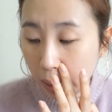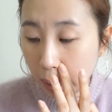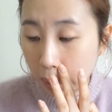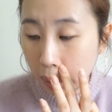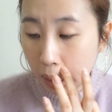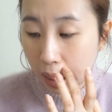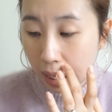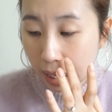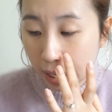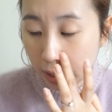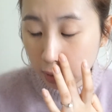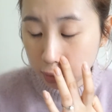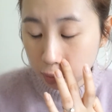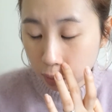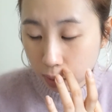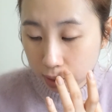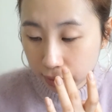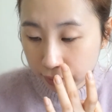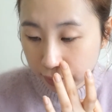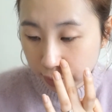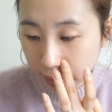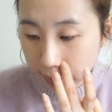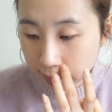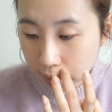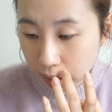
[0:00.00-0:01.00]
I have
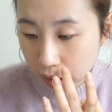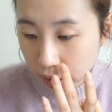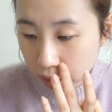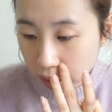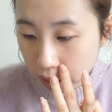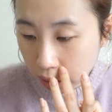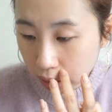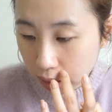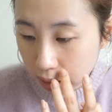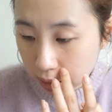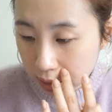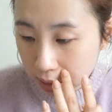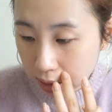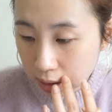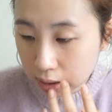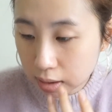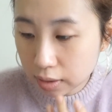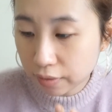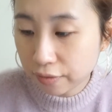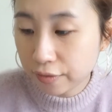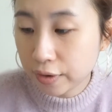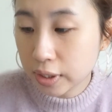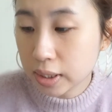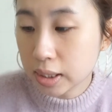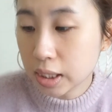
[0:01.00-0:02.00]
one foundation. This is
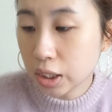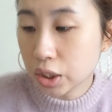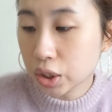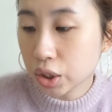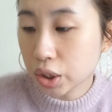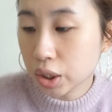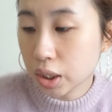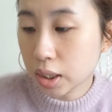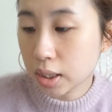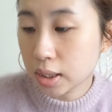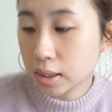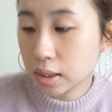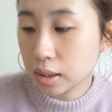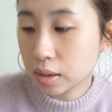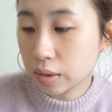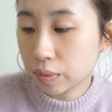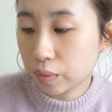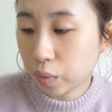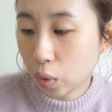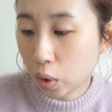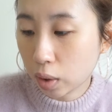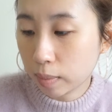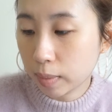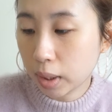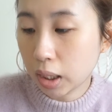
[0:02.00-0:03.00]
the Physicians
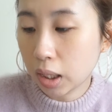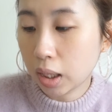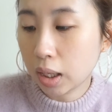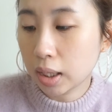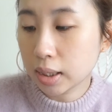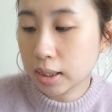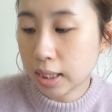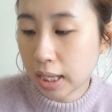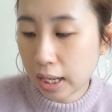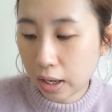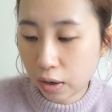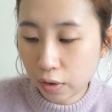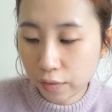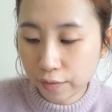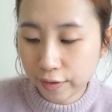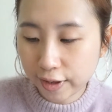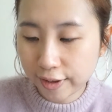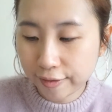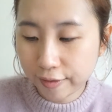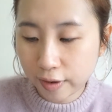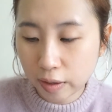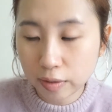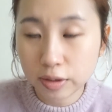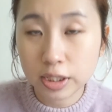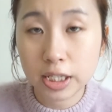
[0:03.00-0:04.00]
Formula, the
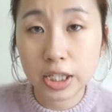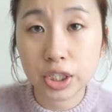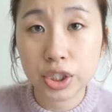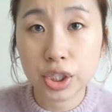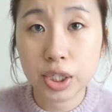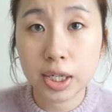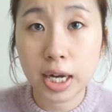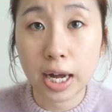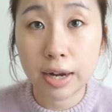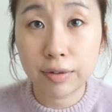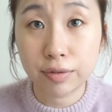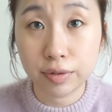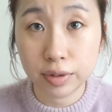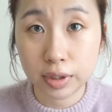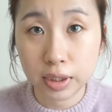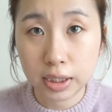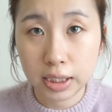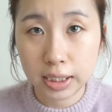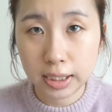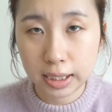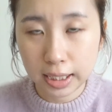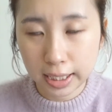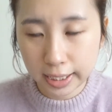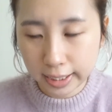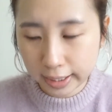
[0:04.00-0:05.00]
Healthy Foundation. I
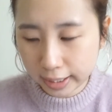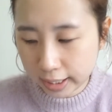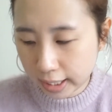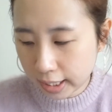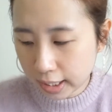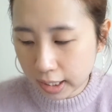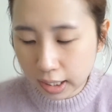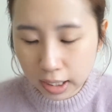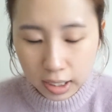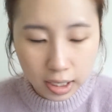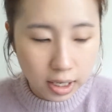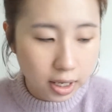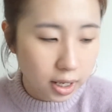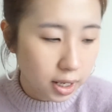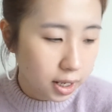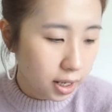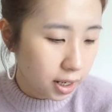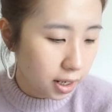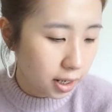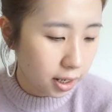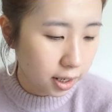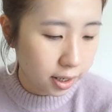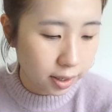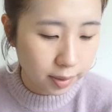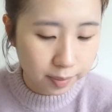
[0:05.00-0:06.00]
really like it.
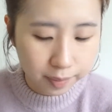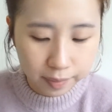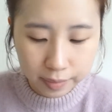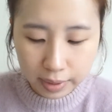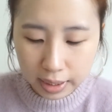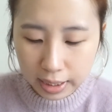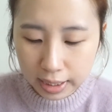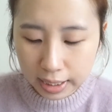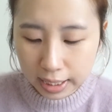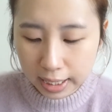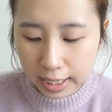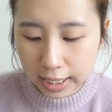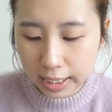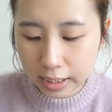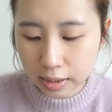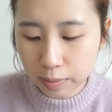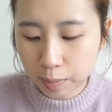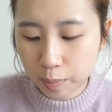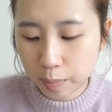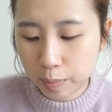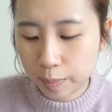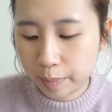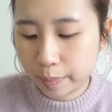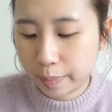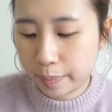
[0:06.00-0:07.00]
It has
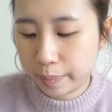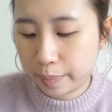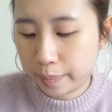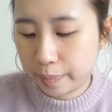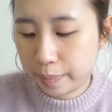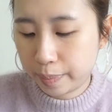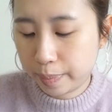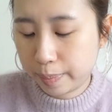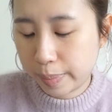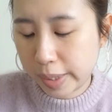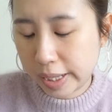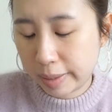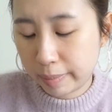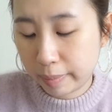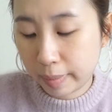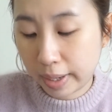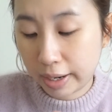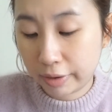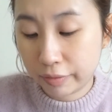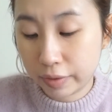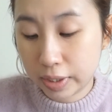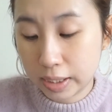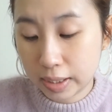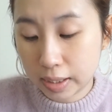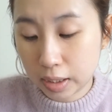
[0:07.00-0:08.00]
been
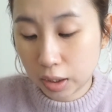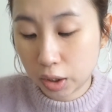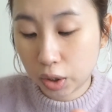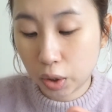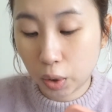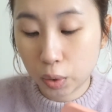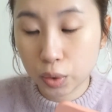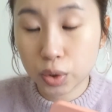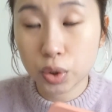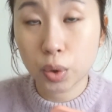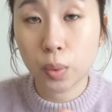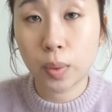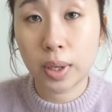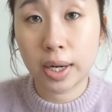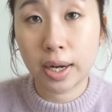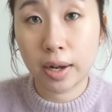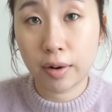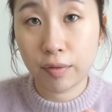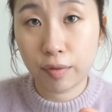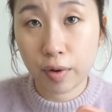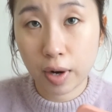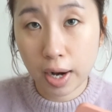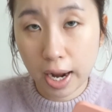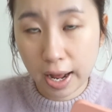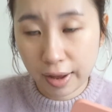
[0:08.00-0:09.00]
my recent go-to
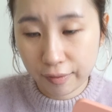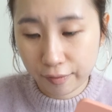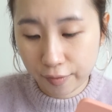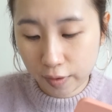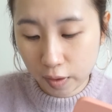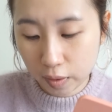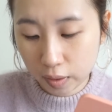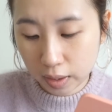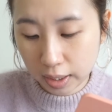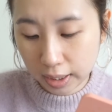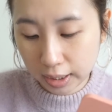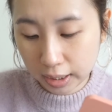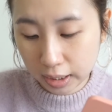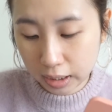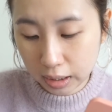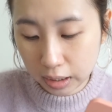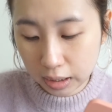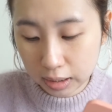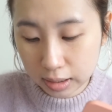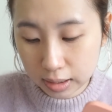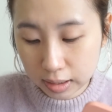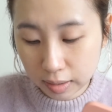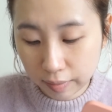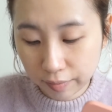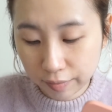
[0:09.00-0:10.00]
whenever I feel like I
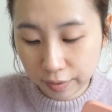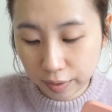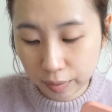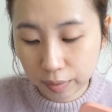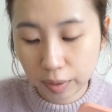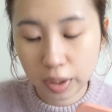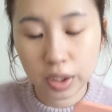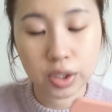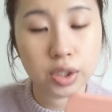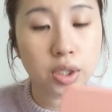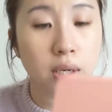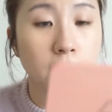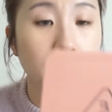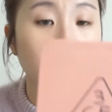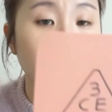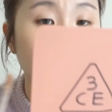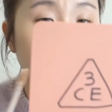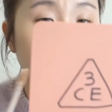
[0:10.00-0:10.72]
need some foundation on